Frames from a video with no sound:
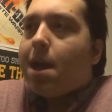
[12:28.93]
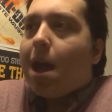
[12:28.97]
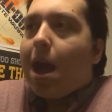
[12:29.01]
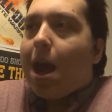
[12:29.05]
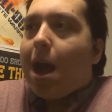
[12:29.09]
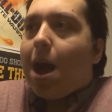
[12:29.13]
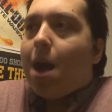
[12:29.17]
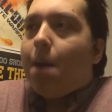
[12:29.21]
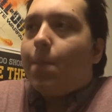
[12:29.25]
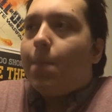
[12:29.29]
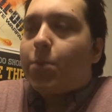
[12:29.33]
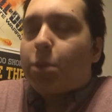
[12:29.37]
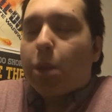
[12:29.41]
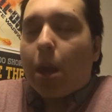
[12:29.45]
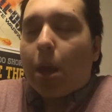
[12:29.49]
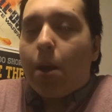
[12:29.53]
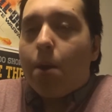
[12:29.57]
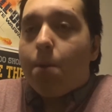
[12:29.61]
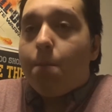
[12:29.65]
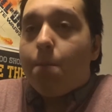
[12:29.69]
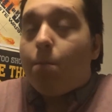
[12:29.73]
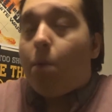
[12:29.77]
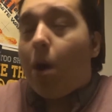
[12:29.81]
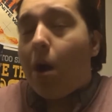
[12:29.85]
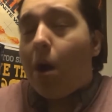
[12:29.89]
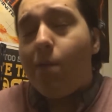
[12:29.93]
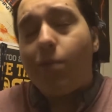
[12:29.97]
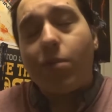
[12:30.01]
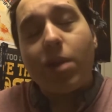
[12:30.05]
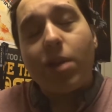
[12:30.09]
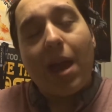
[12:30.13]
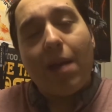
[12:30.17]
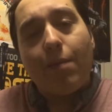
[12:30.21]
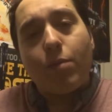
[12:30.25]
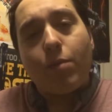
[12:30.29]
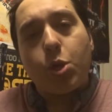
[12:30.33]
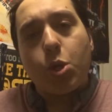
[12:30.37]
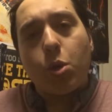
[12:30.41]
So hopefully
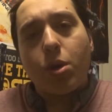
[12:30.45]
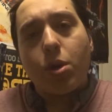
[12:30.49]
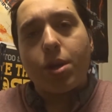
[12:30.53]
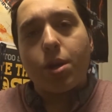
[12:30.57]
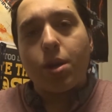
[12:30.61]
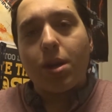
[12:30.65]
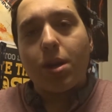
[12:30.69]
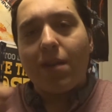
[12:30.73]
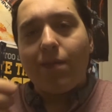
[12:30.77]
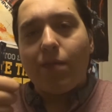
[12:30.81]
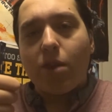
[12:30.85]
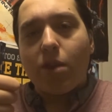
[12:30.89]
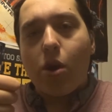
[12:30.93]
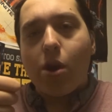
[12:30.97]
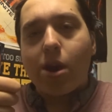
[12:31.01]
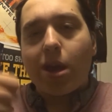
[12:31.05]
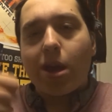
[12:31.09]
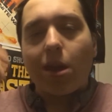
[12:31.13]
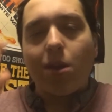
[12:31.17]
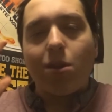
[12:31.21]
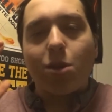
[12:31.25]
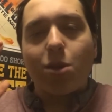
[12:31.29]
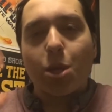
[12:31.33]
you have enjoyed. Leave a like,